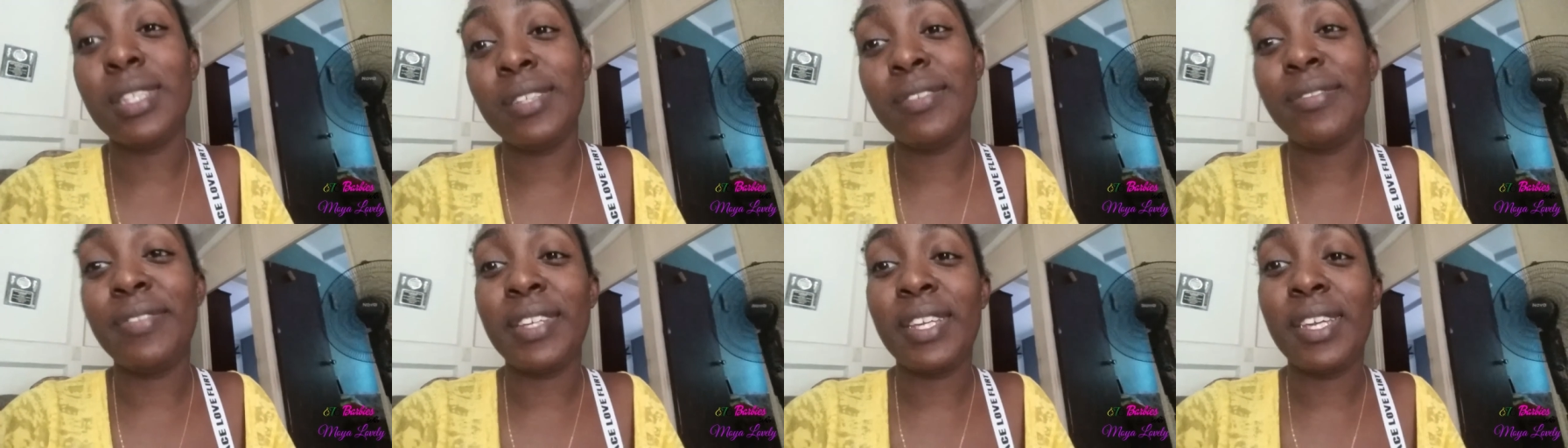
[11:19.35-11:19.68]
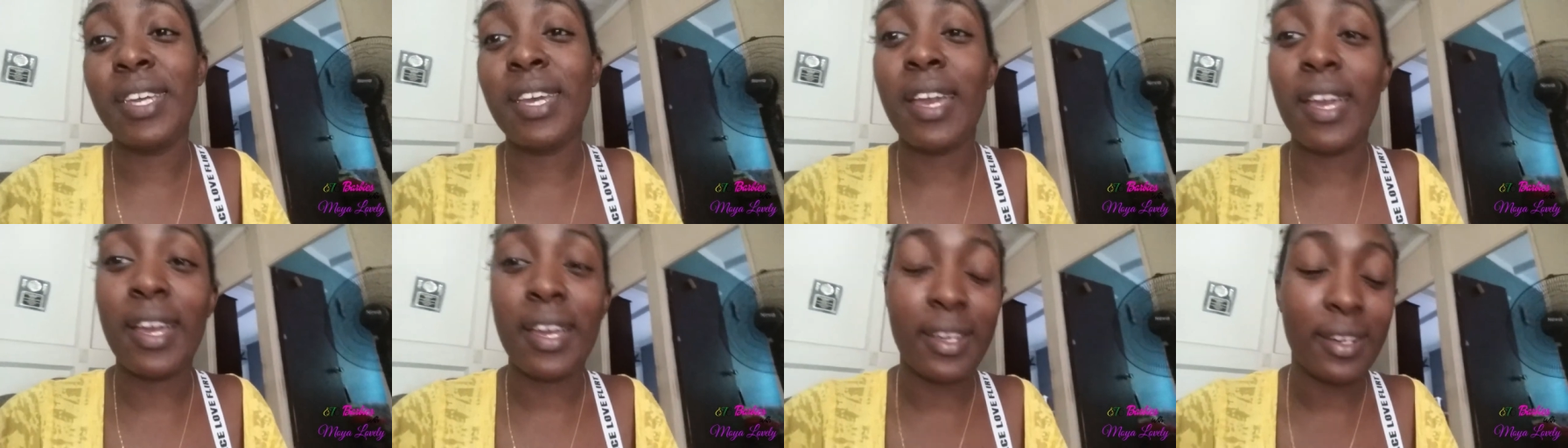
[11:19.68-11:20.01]

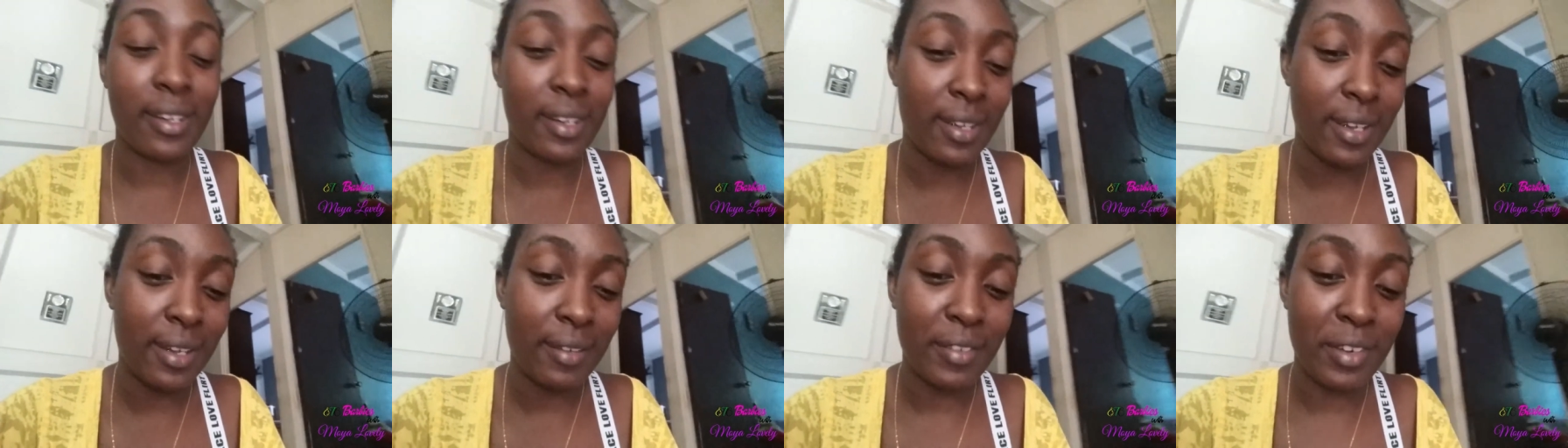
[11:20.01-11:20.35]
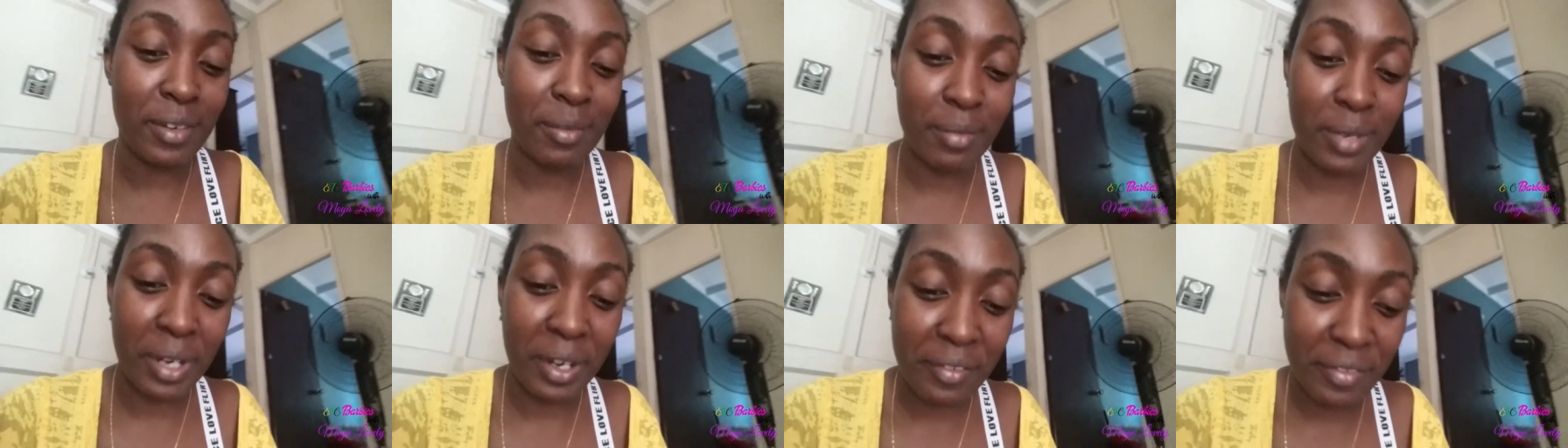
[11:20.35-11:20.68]
TV and
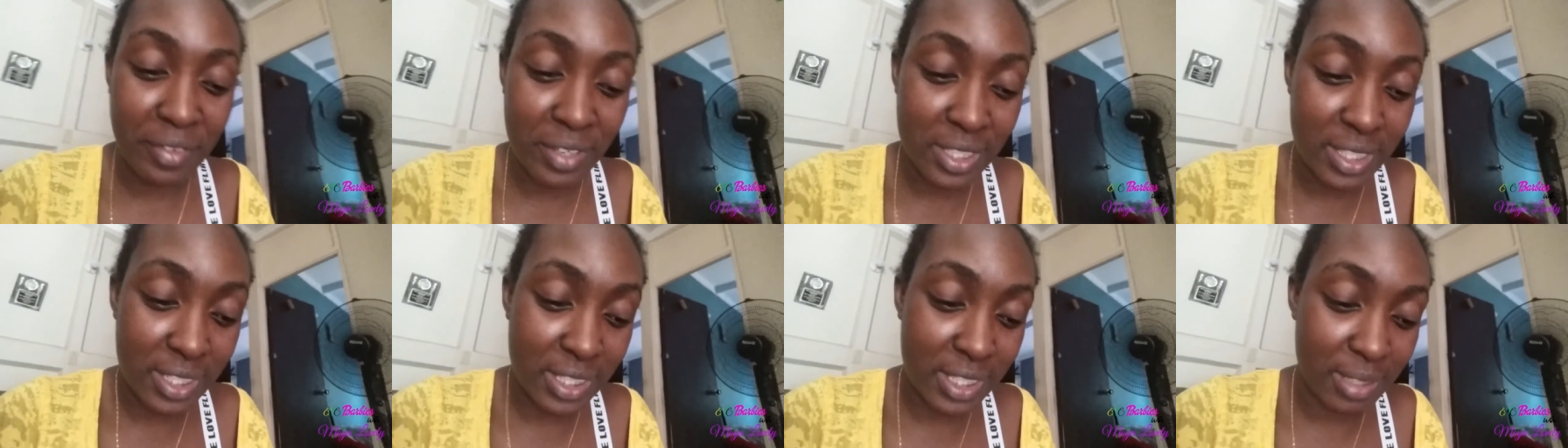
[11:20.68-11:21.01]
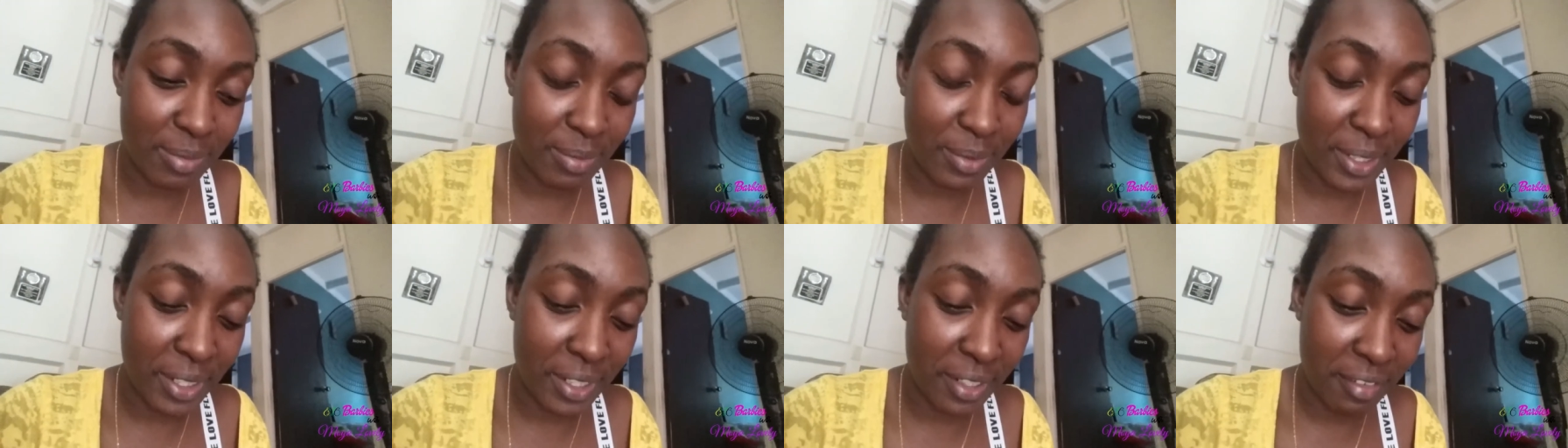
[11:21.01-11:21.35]
having breakfast
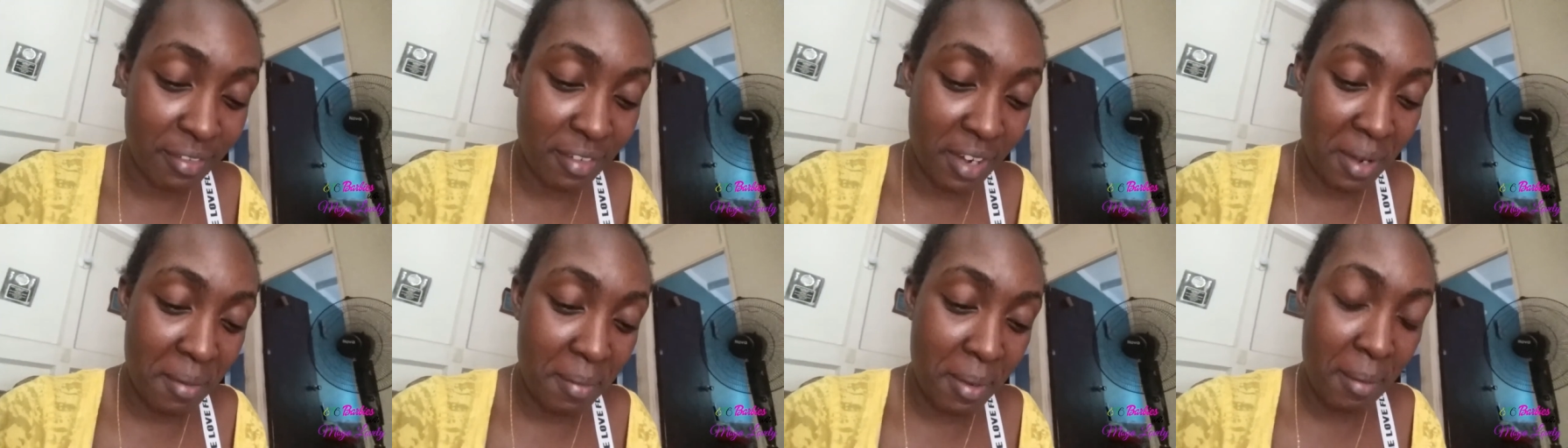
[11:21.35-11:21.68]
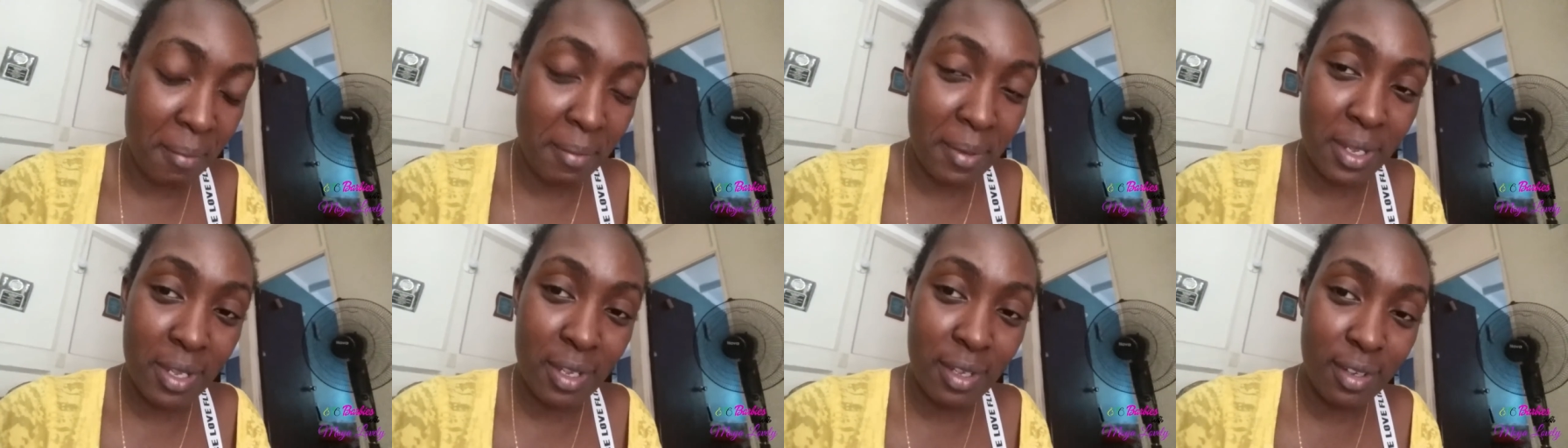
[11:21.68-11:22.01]
this morning, right,
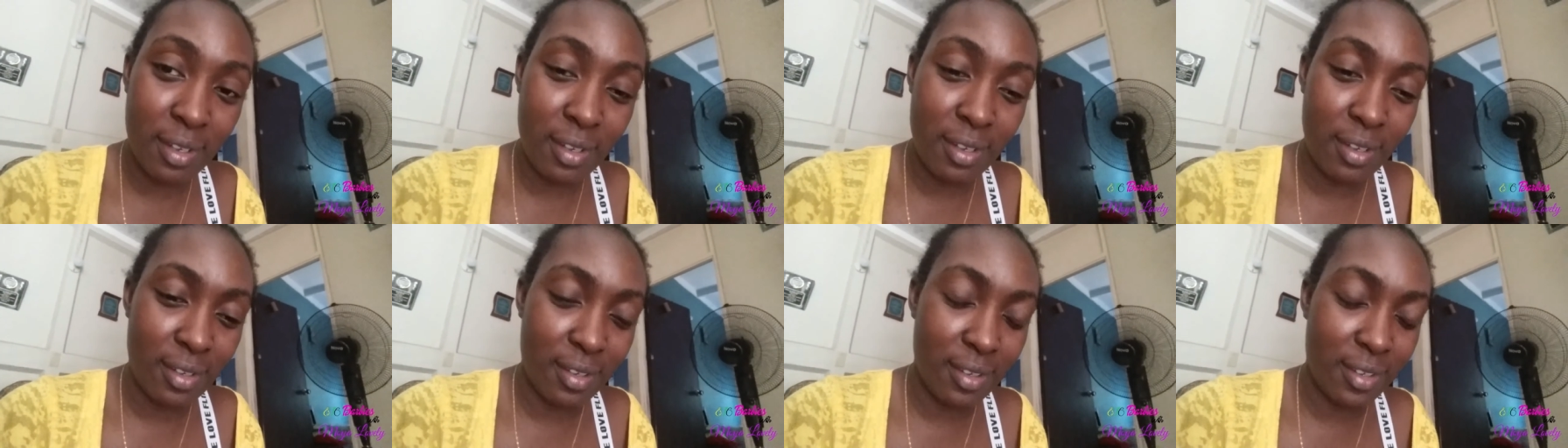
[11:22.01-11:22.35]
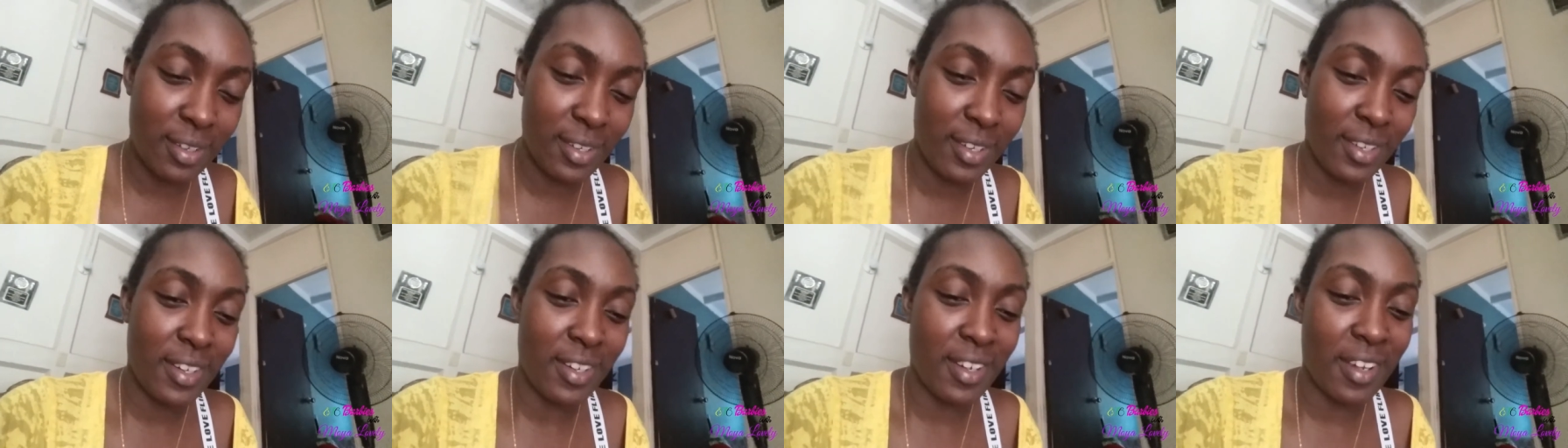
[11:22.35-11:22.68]
baby?
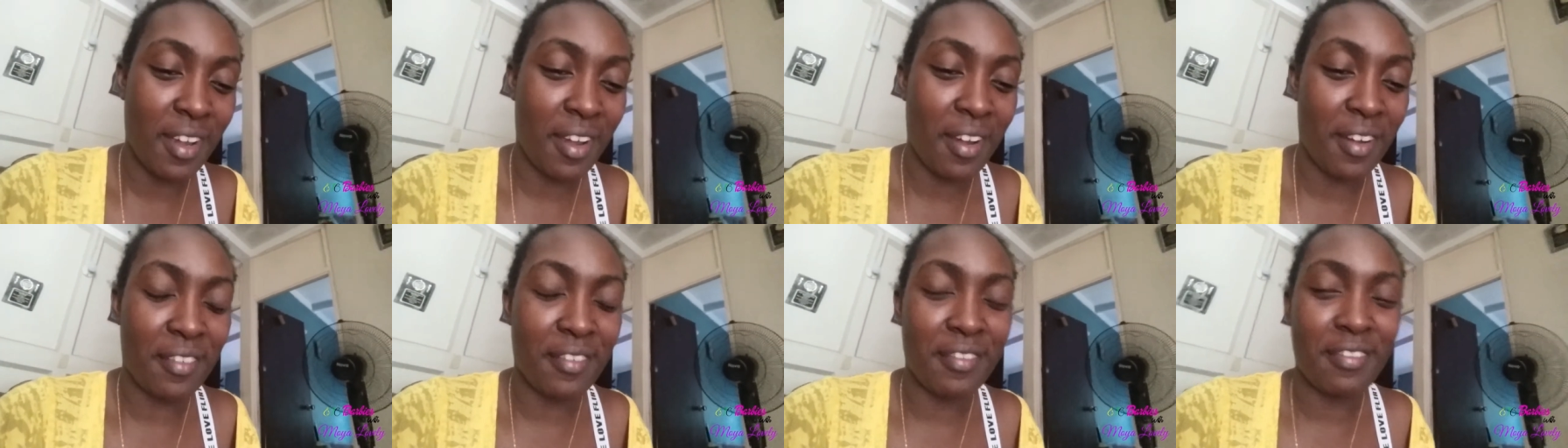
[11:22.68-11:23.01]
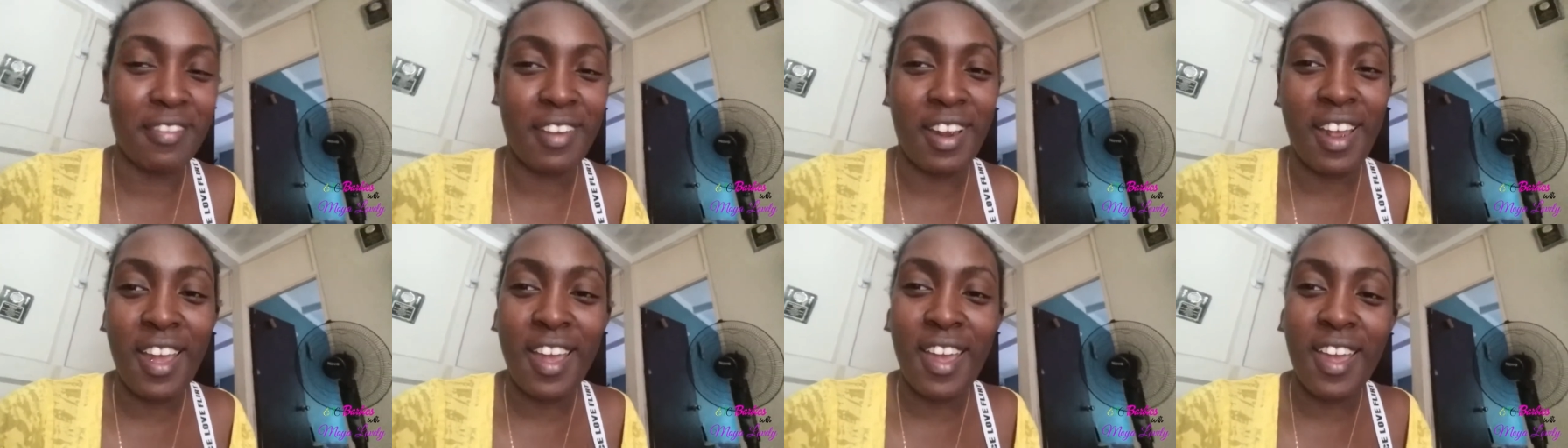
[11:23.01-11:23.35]

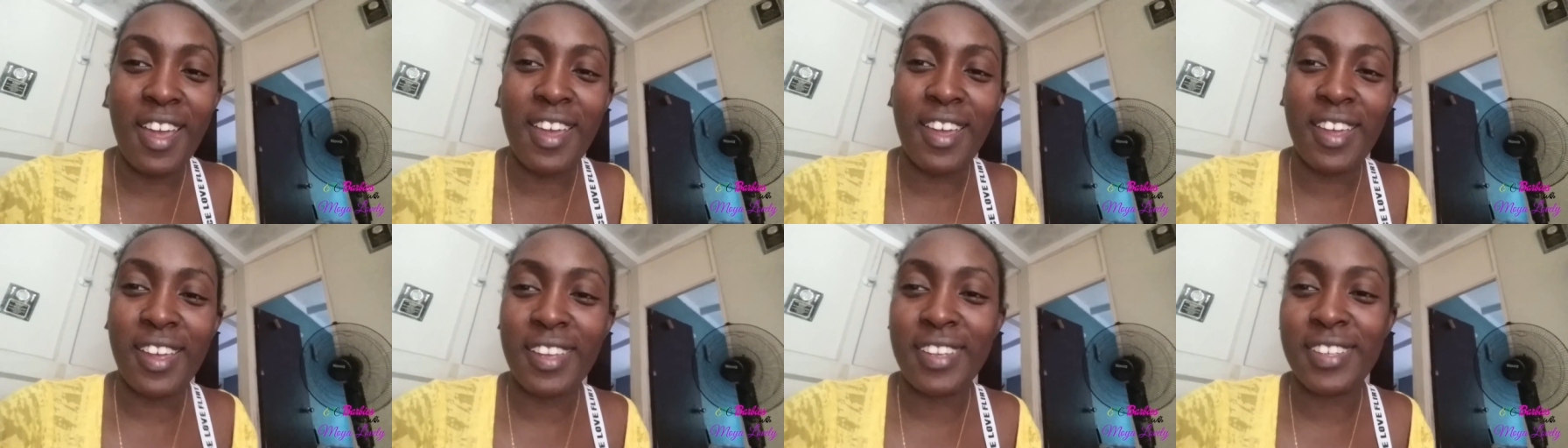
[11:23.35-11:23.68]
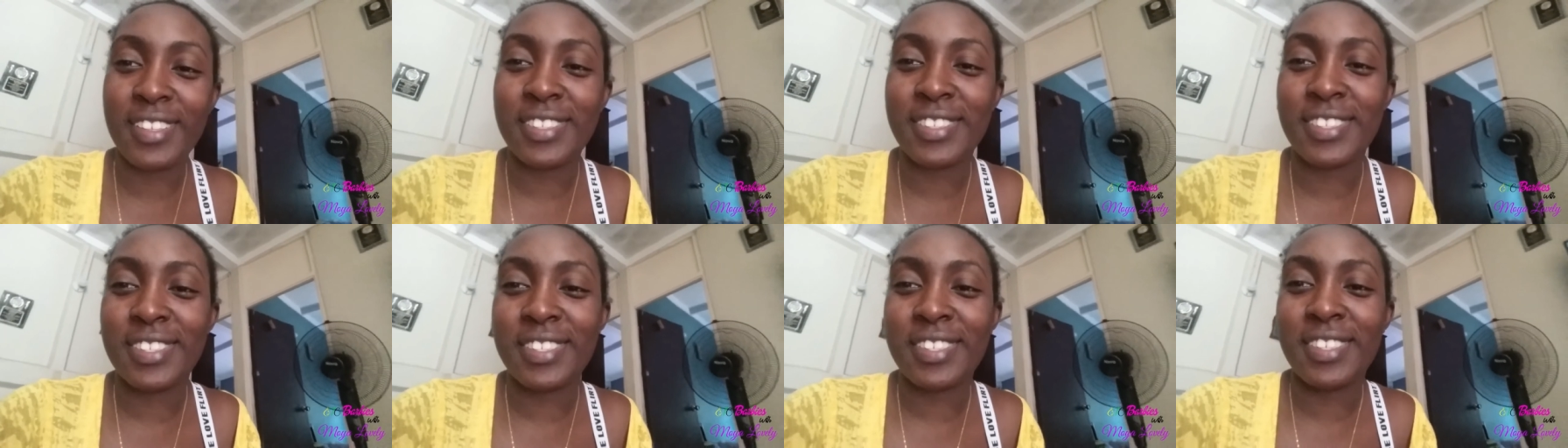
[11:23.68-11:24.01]

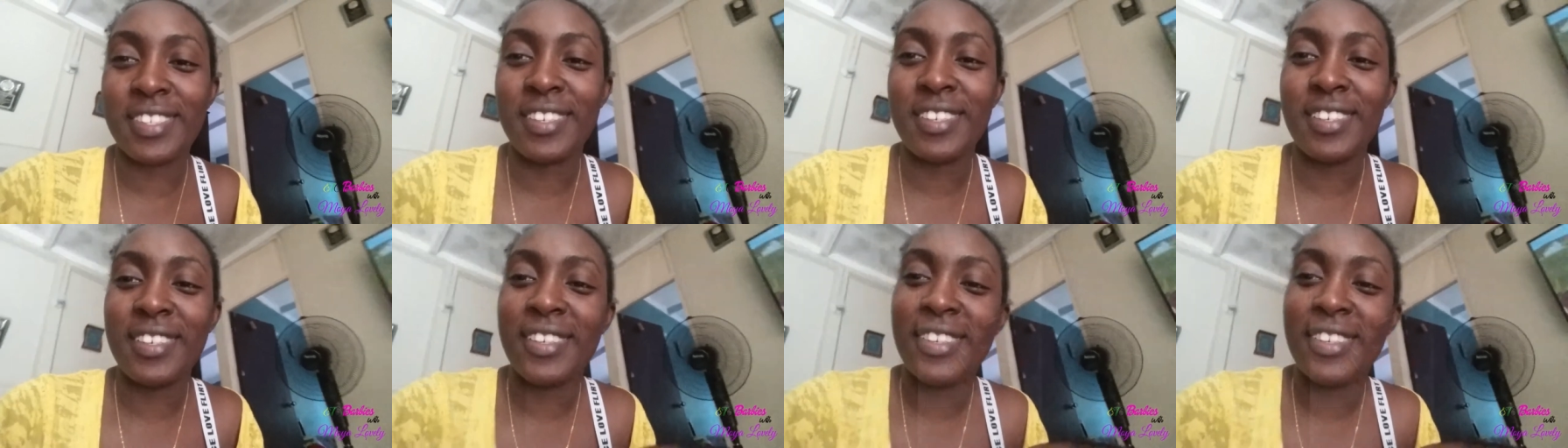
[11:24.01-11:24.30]
Alright.